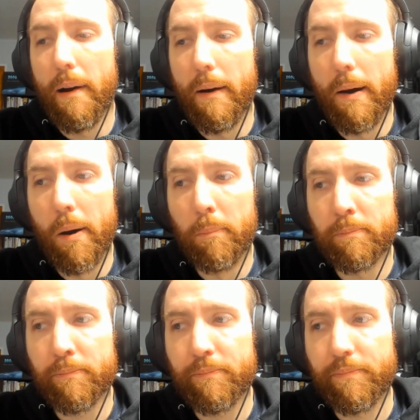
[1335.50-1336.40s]

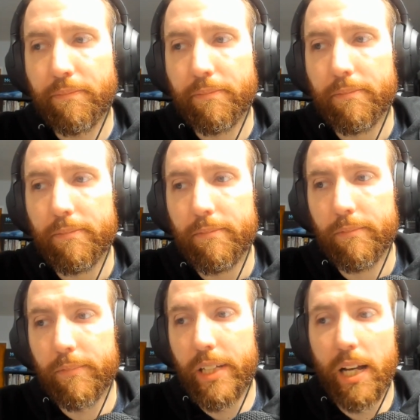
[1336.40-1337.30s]
Um,
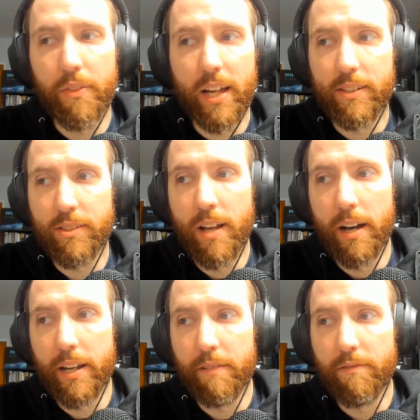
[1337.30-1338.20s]
yeah, that is
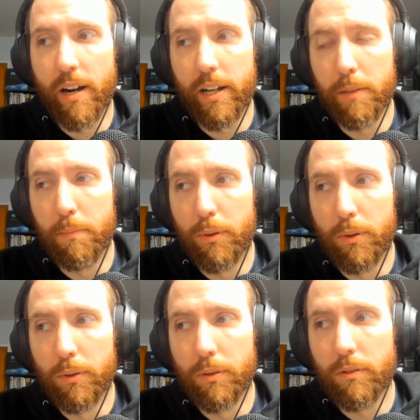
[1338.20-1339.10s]
not a
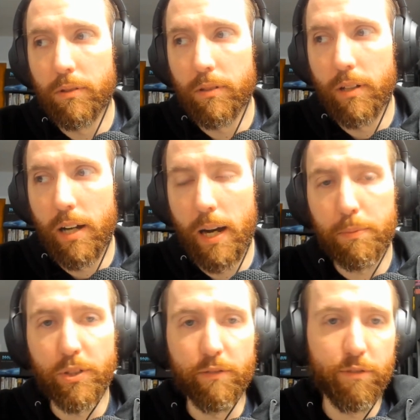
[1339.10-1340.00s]
viable
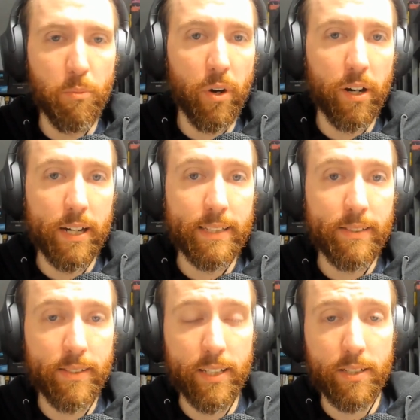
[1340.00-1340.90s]
option from where I
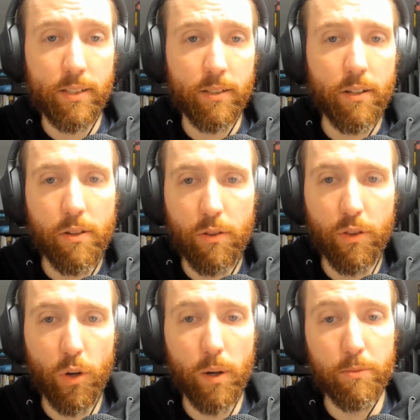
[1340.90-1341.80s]
sit,
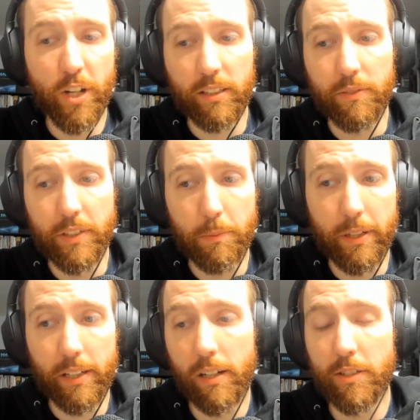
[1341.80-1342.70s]
though objectively
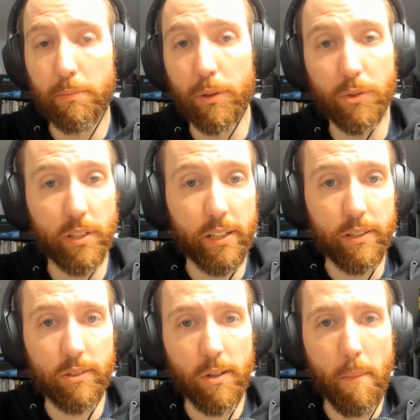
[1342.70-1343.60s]
speaking, I suppose it
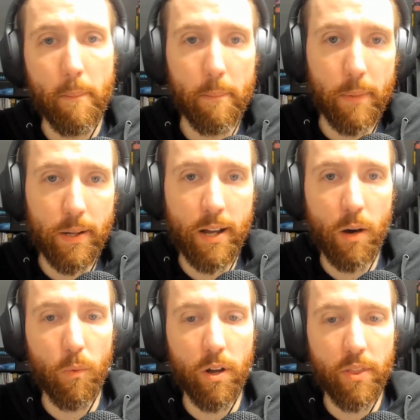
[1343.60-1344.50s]
is, but
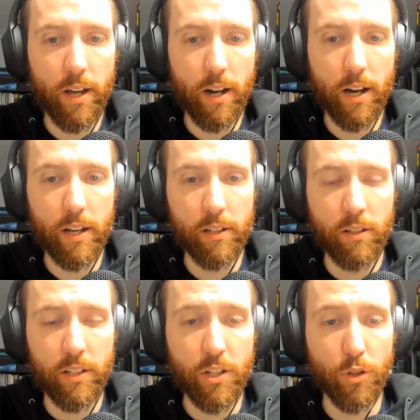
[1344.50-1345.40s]
not one that I
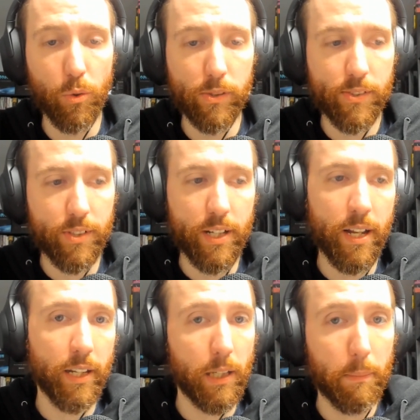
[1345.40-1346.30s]
endorse
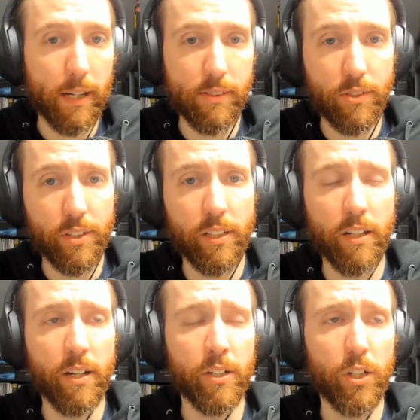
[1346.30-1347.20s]
in any capacity.
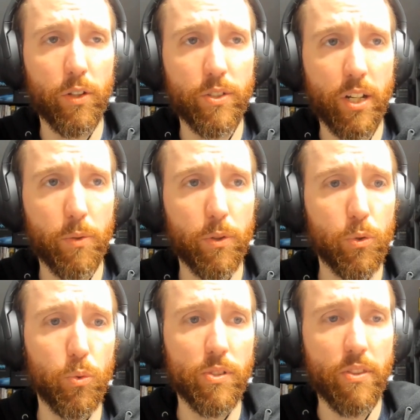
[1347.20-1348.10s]
And I encourage anyone
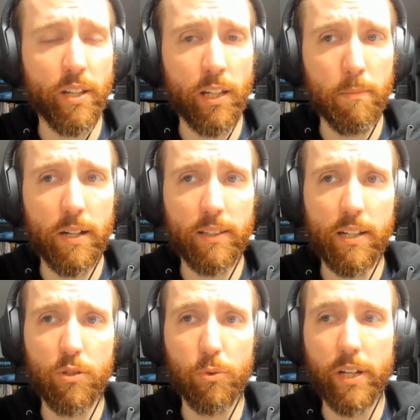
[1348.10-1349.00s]
who is thinking about
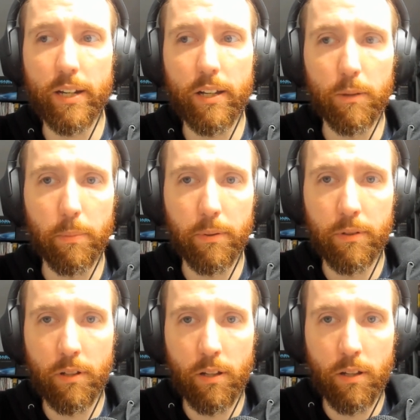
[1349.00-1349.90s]
that to get help.
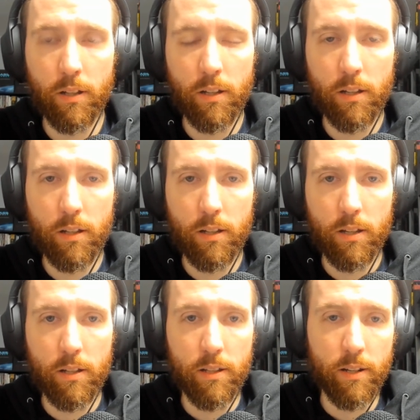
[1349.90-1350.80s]

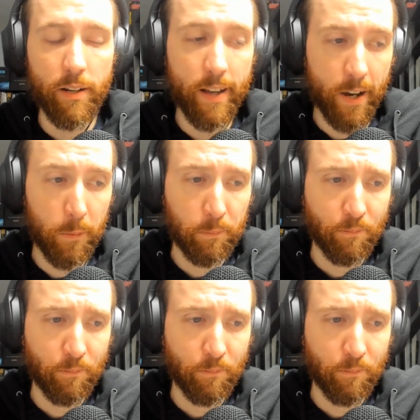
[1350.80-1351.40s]
Now,